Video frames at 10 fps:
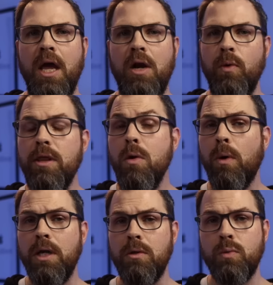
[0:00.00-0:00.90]
and whether you
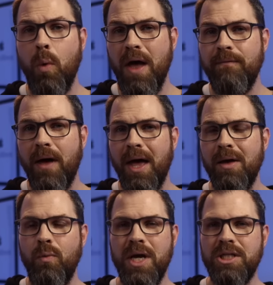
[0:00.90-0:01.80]
want to use Wi-Fi,
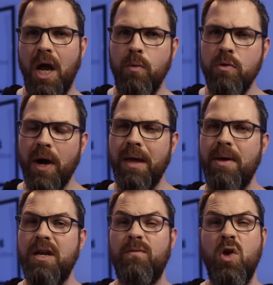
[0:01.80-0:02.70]
which I wouldn't
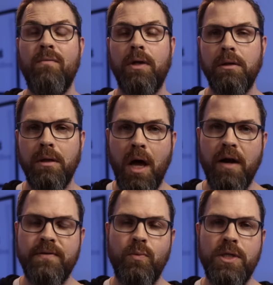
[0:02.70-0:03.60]
recommend if you have a lot
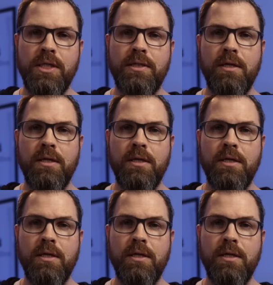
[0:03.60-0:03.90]
of switches